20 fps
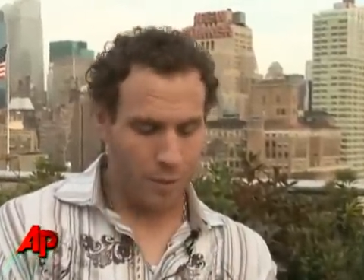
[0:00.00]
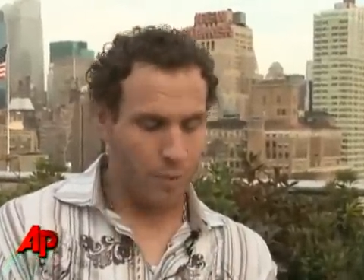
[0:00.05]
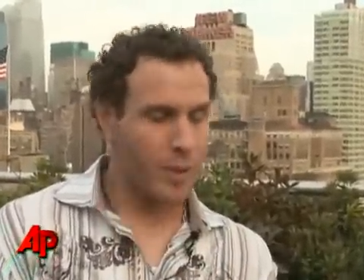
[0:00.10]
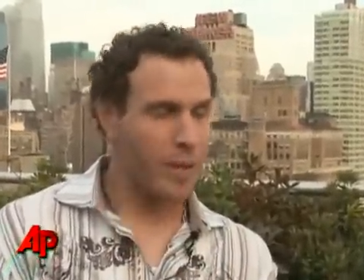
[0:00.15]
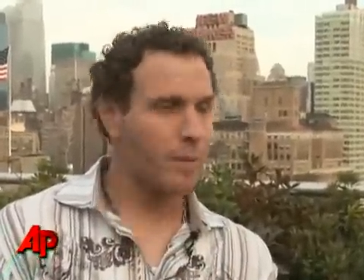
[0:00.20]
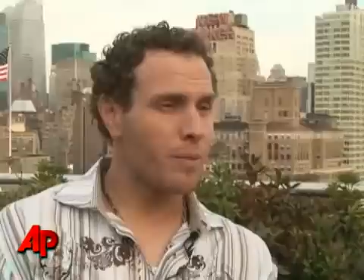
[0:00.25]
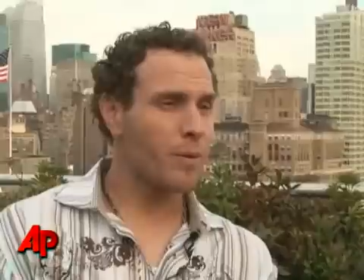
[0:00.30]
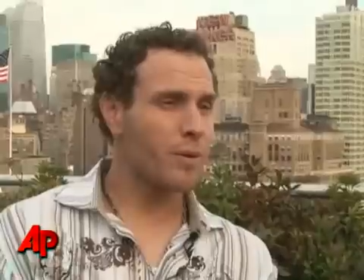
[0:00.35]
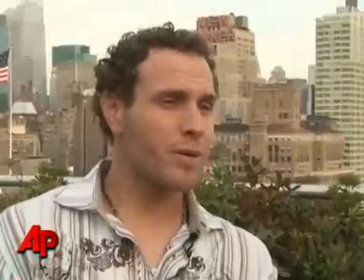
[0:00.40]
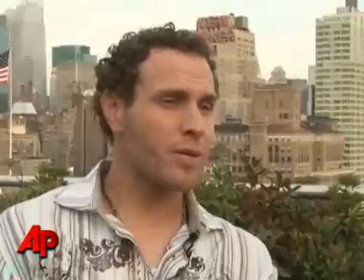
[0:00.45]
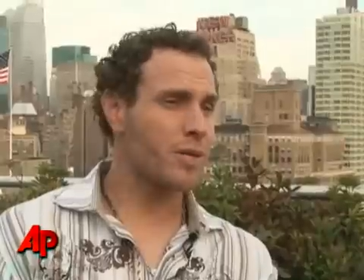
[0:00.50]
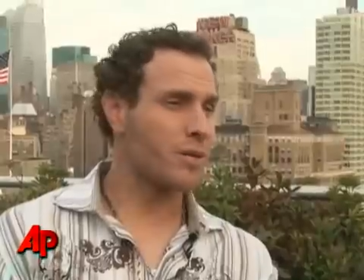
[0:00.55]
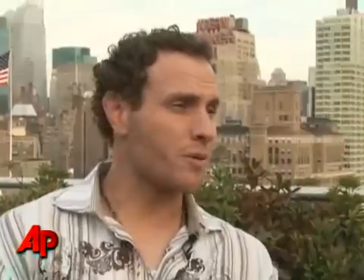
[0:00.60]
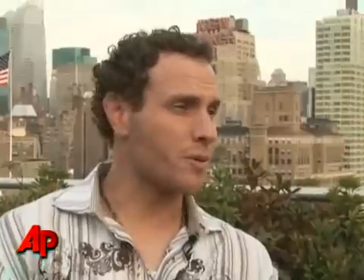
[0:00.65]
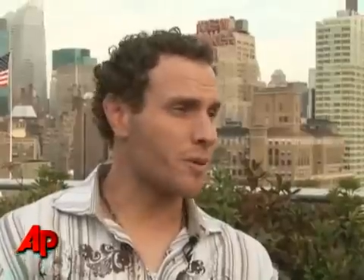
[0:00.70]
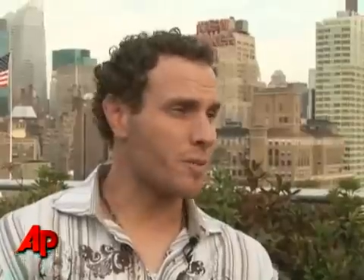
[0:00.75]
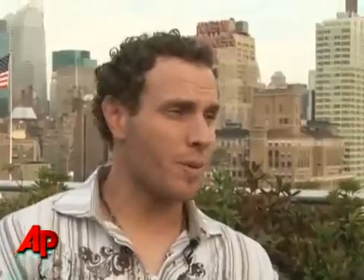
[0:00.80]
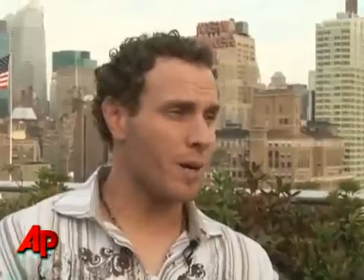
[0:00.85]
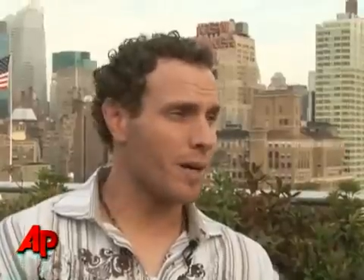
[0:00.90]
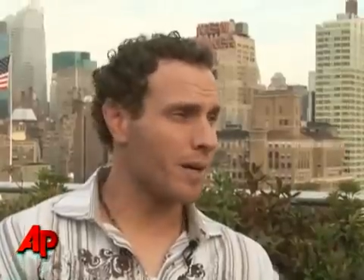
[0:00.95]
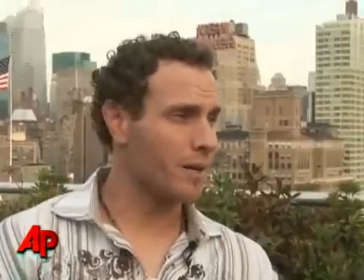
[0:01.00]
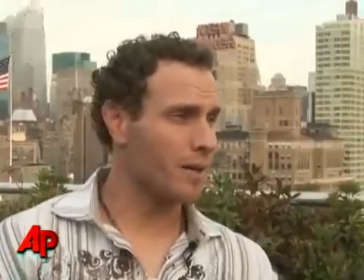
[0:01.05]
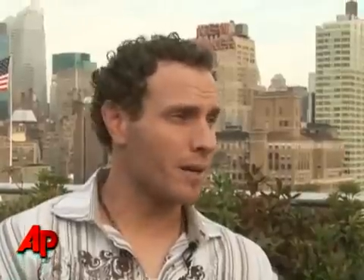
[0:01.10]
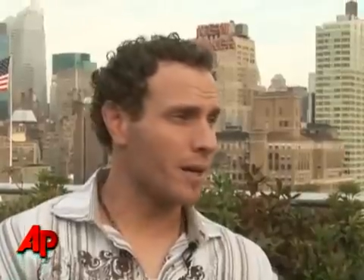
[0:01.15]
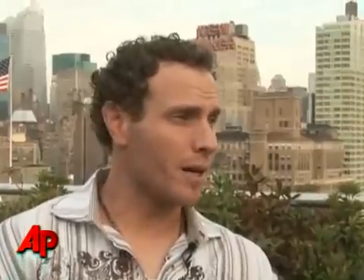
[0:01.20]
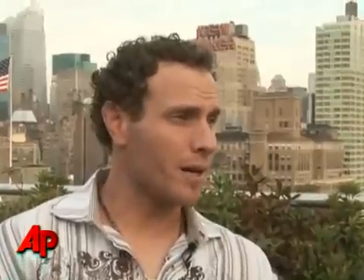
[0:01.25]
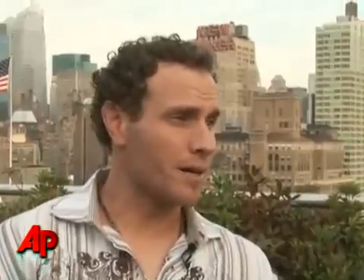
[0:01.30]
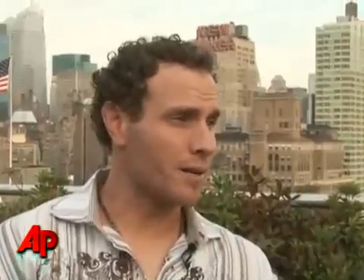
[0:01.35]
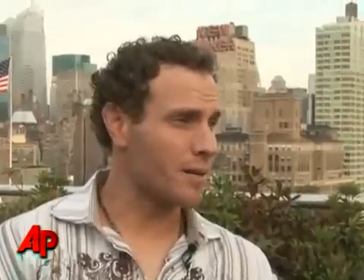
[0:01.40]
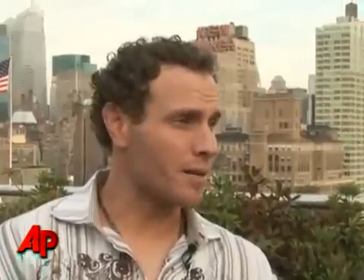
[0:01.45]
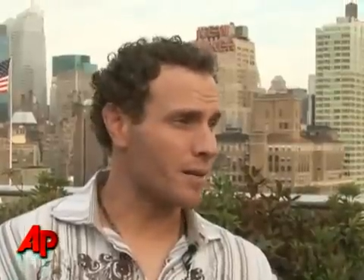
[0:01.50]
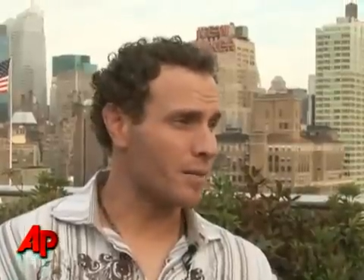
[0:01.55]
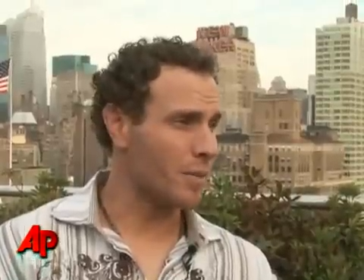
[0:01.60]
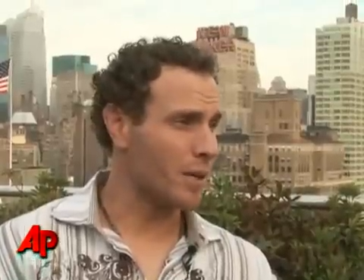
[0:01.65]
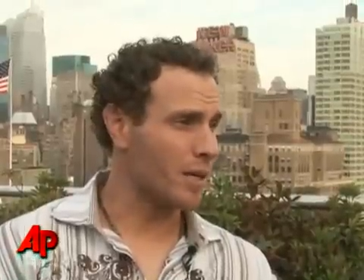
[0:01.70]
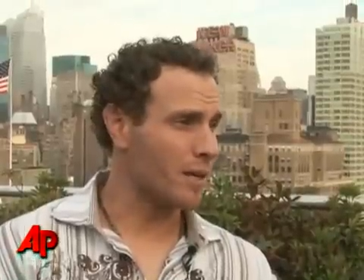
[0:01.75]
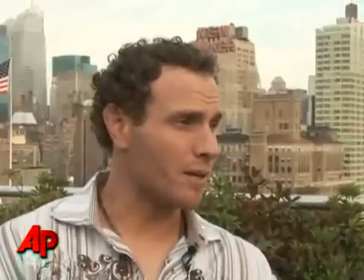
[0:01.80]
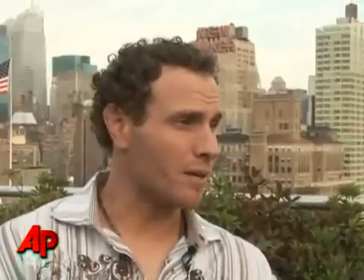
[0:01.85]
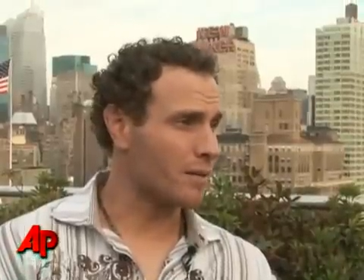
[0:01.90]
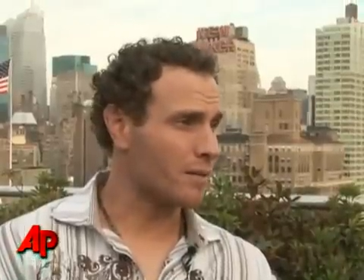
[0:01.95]
People just respond to honesty
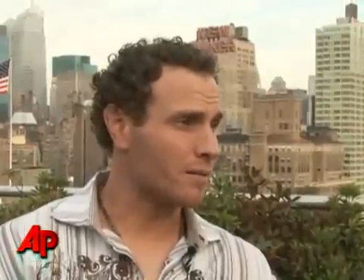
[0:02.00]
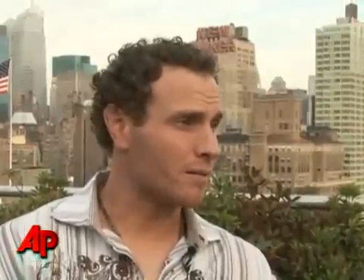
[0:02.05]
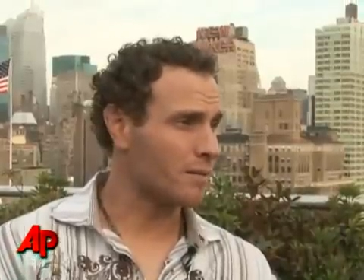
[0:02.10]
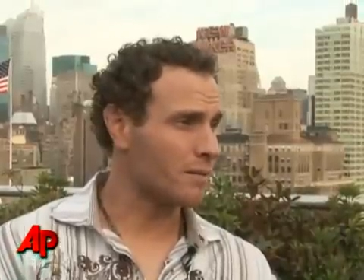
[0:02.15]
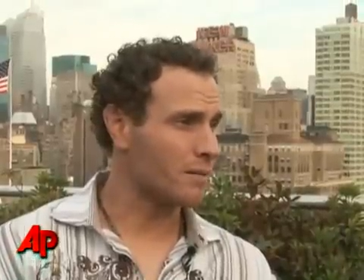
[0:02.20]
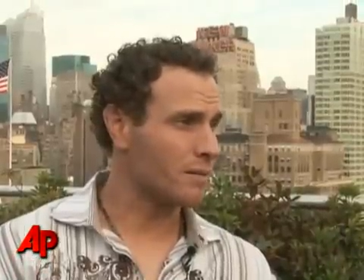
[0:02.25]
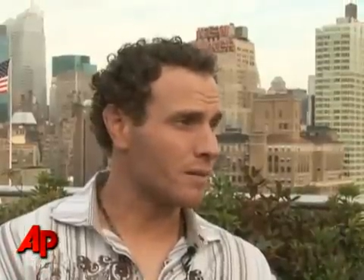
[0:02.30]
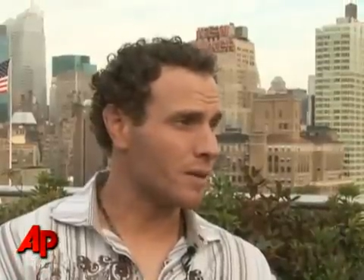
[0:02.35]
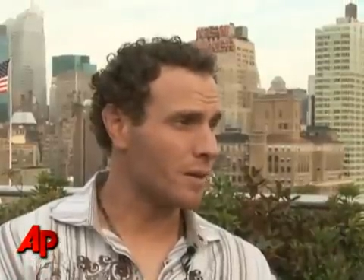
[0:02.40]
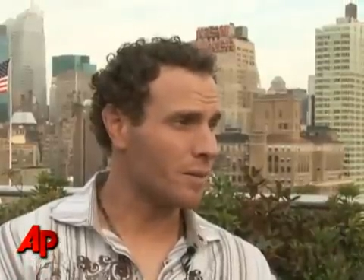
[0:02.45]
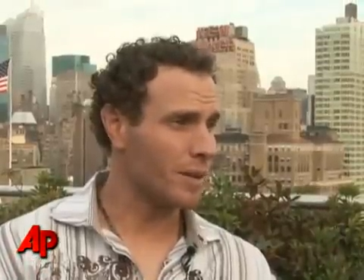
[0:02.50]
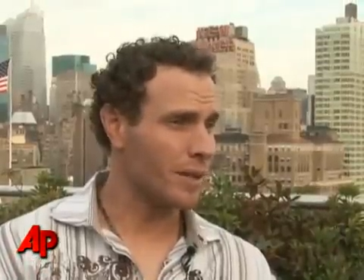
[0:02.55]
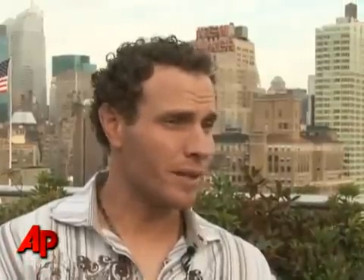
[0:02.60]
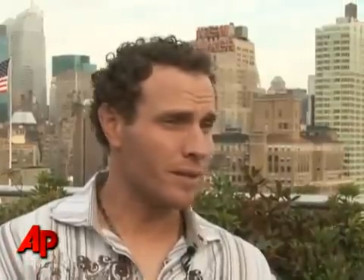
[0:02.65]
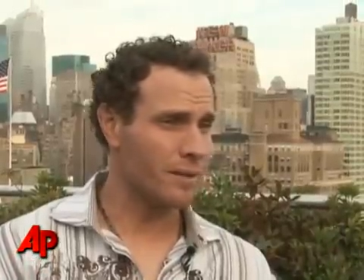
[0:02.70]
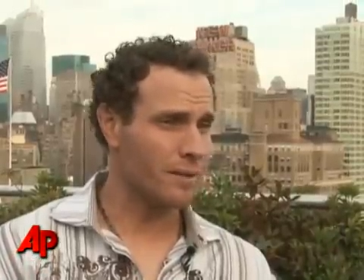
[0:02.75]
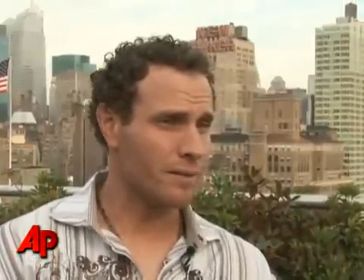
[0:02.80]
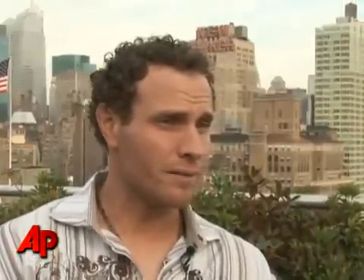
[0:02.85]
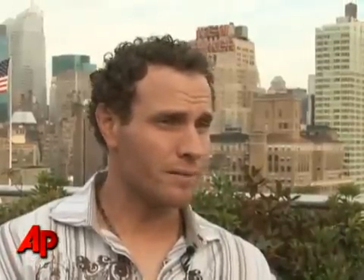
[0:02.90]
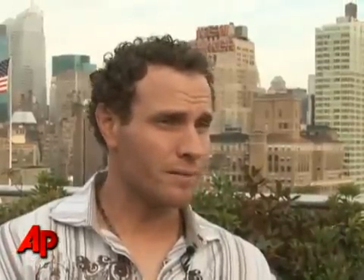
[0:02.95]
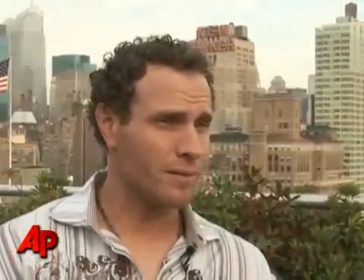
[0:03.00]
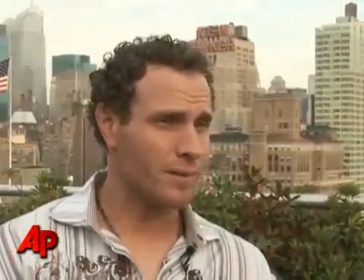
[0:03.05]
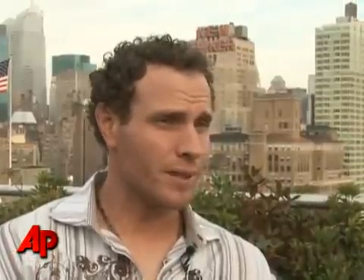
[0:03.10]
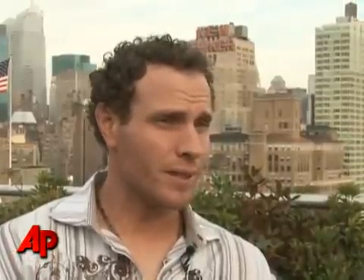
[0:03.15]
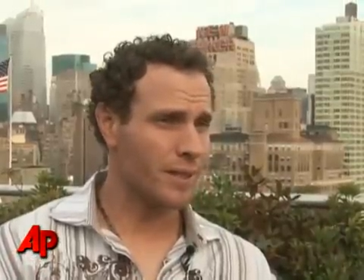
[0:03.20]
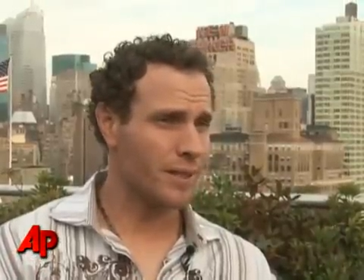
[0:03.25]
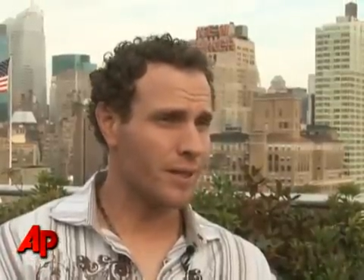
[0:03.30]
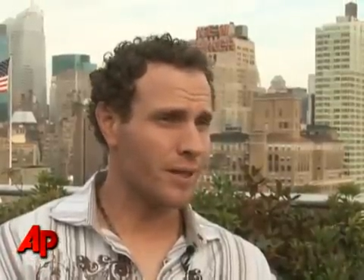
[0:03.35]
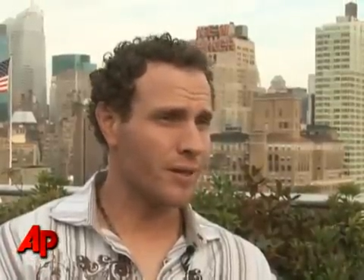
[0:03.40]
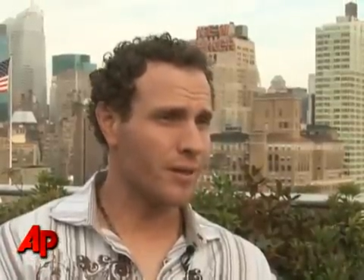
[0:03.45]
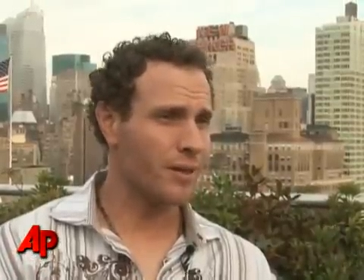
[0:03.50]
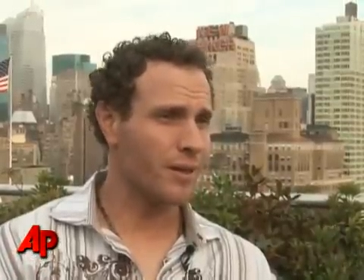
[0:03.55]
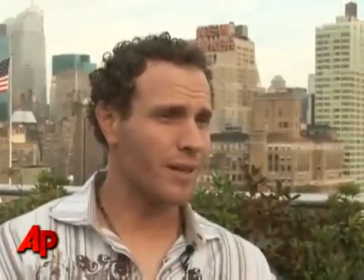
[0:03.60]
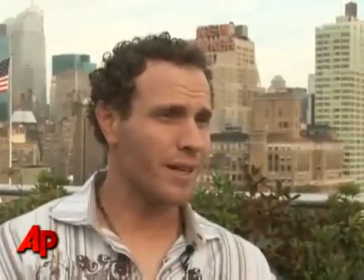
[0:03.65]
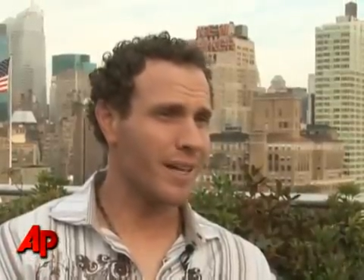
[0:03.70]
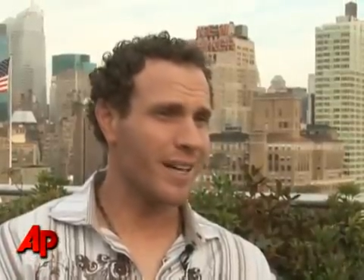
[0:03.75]
better. I mean, to